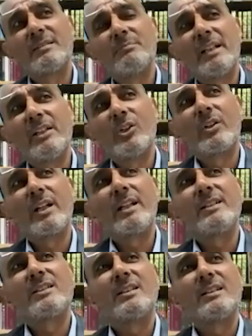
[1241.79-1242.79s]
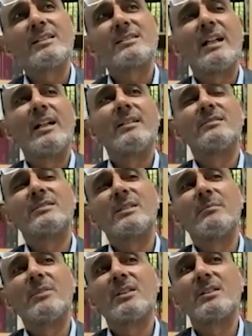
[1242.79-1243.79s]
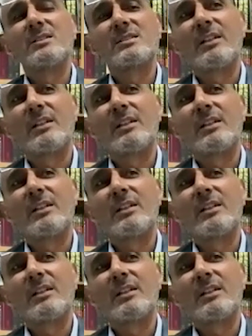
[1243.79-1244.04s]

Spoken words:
many Orientalists and some others